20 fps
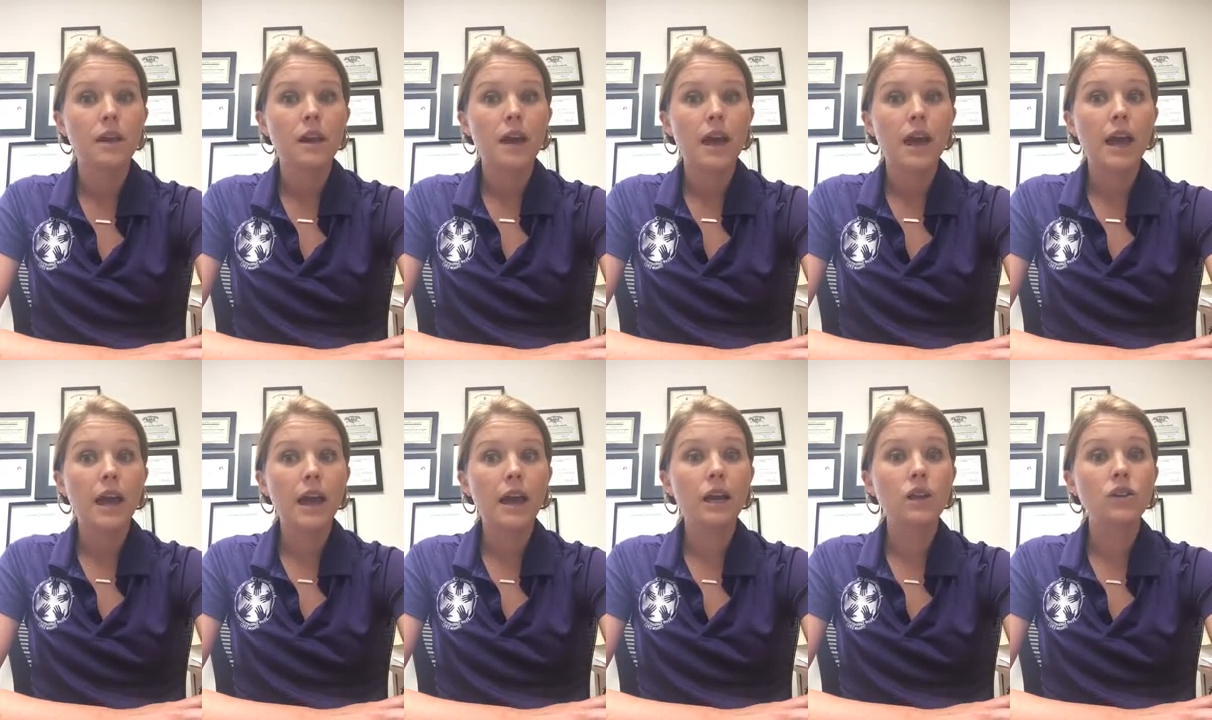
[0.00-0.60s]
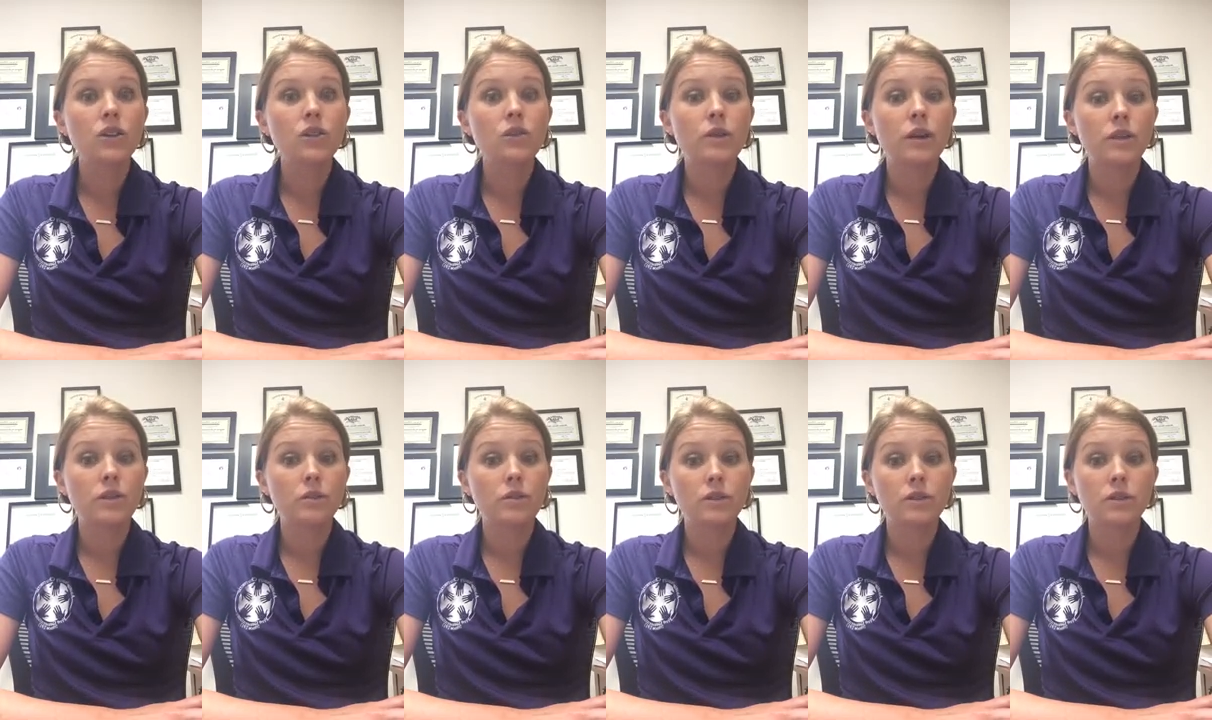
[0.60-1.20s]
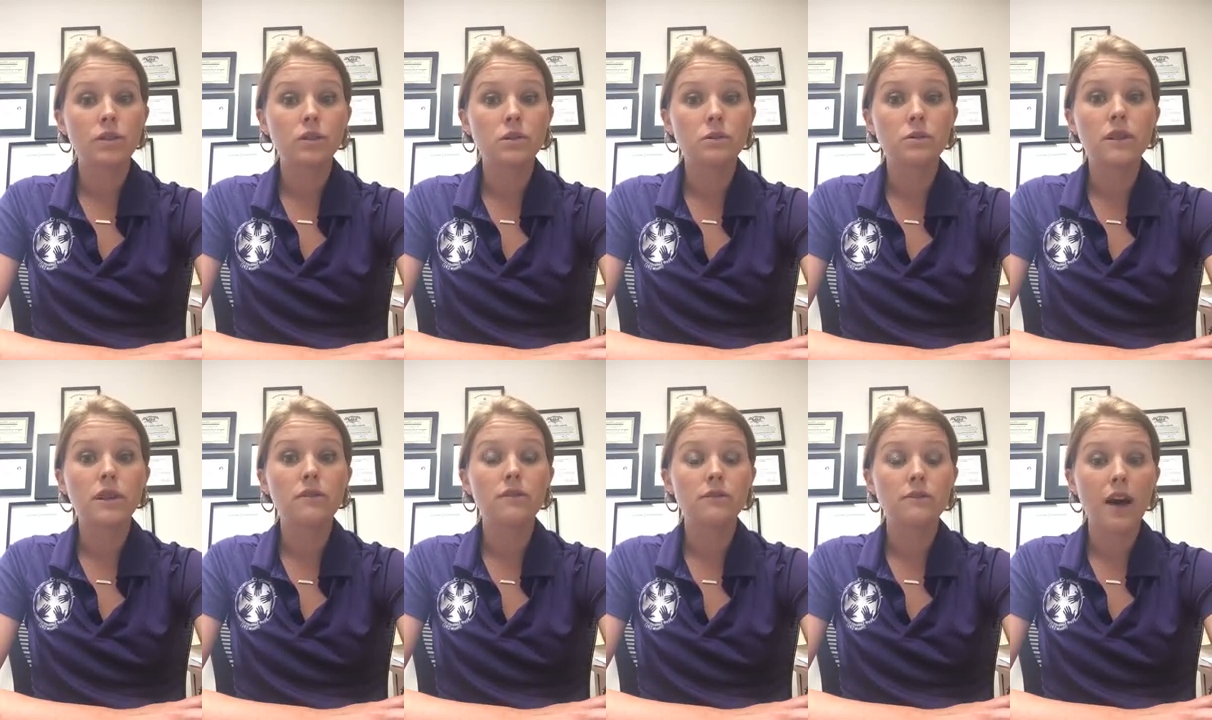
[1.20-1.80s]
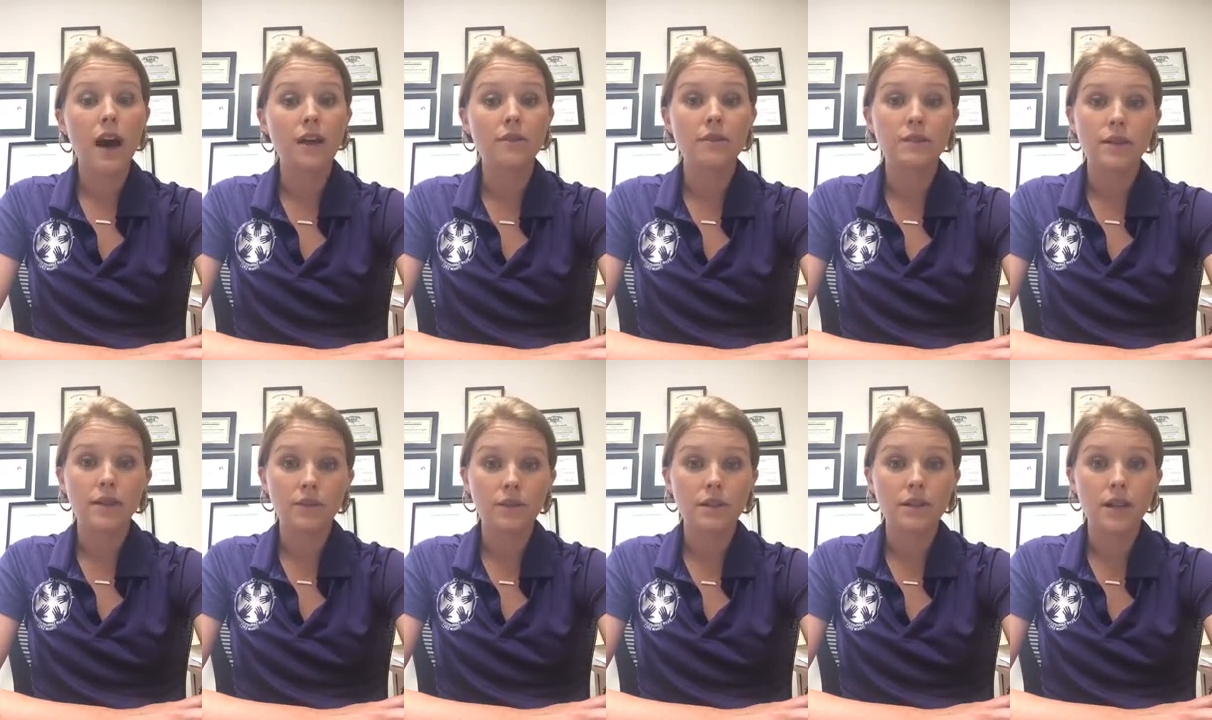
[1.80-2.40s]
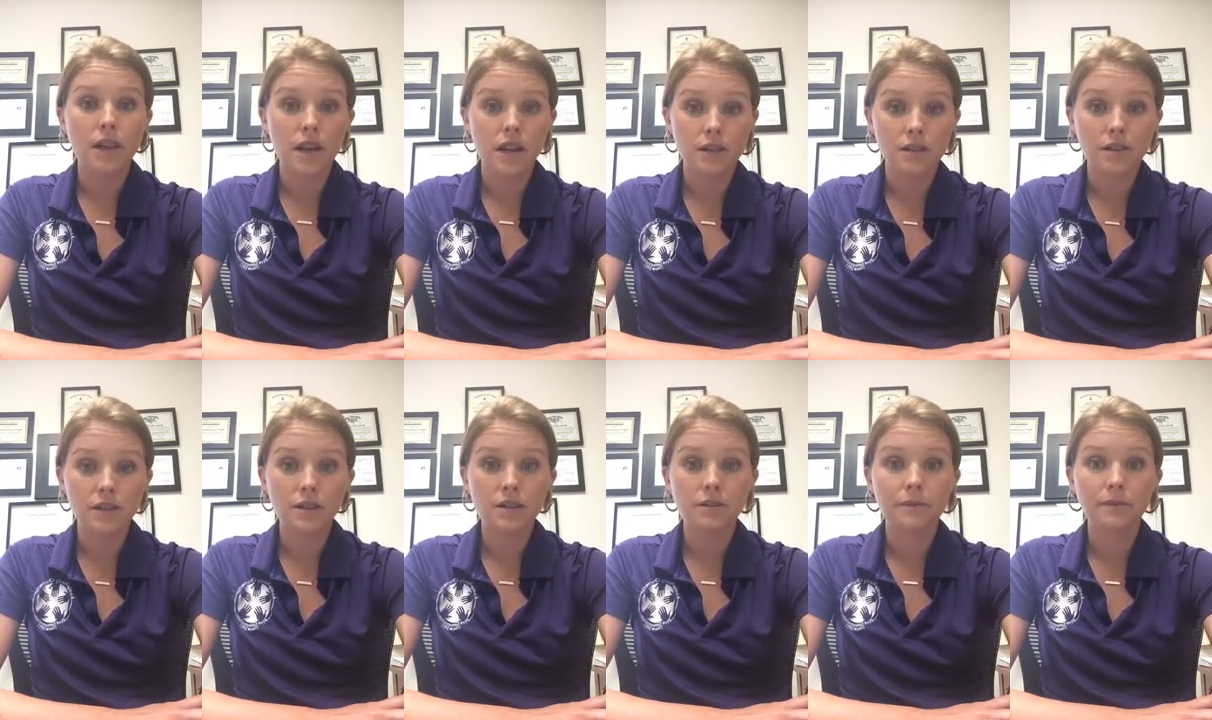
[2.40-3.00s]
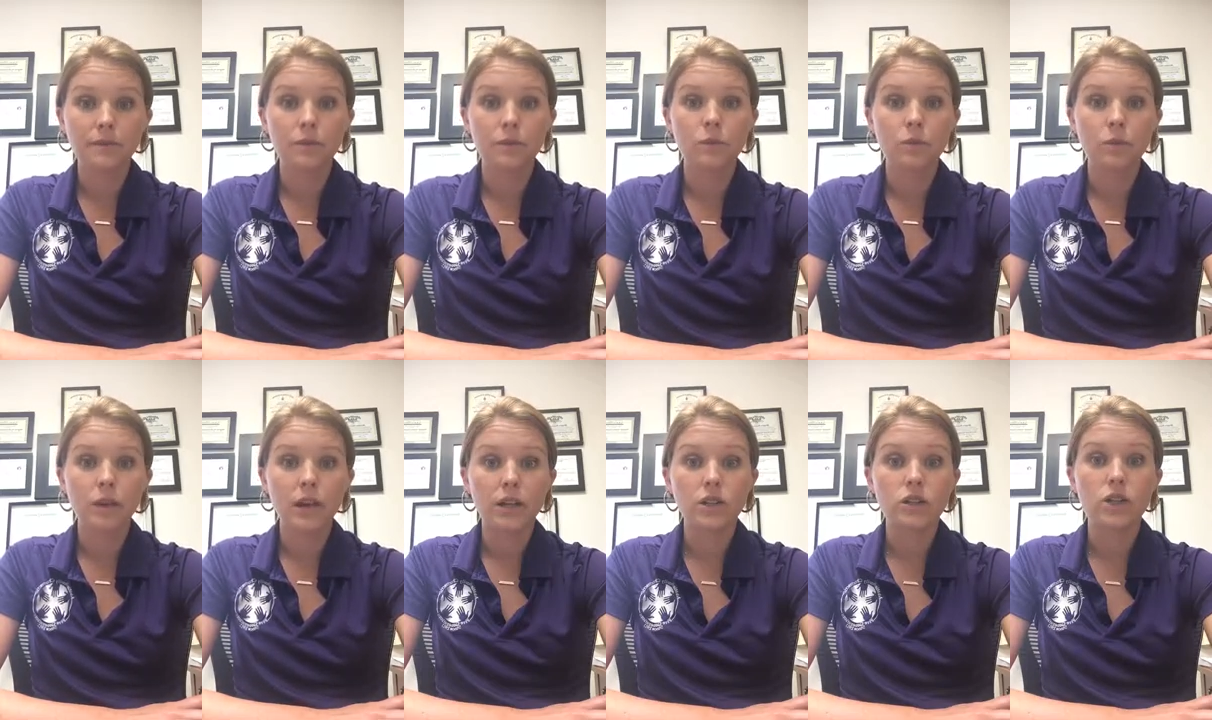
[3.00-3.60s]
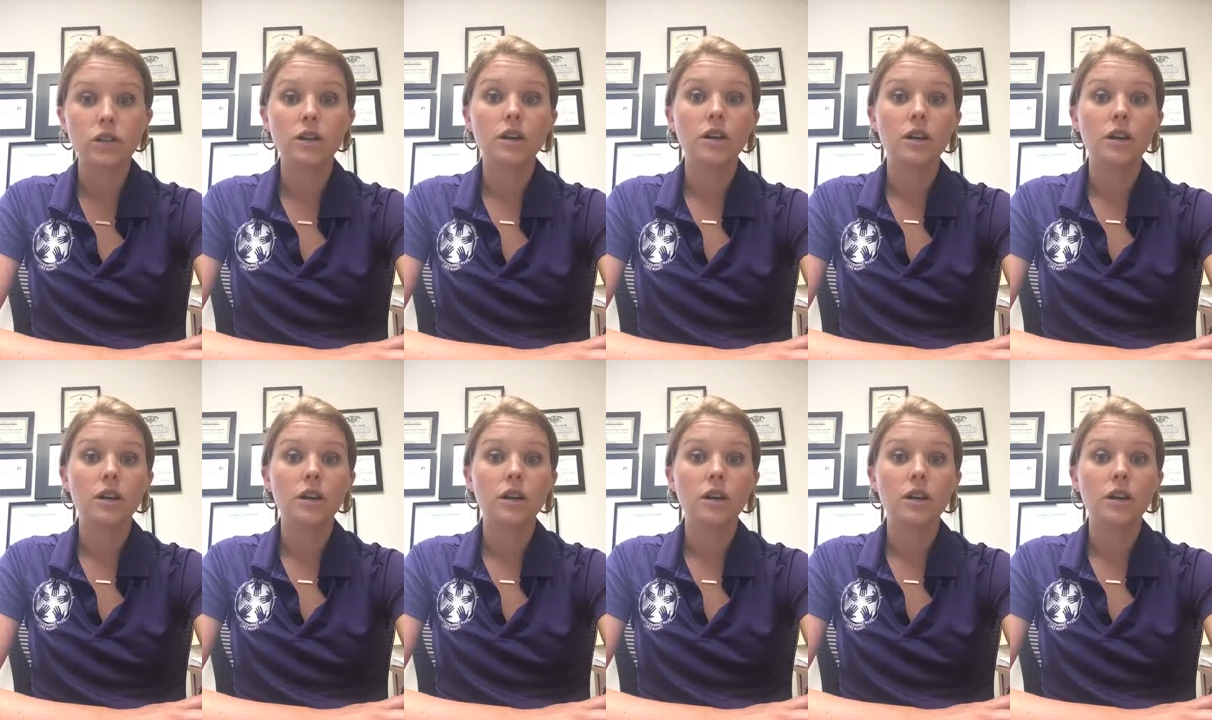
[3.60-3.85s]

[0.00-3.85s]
And you get the results within 5 to 7 days, which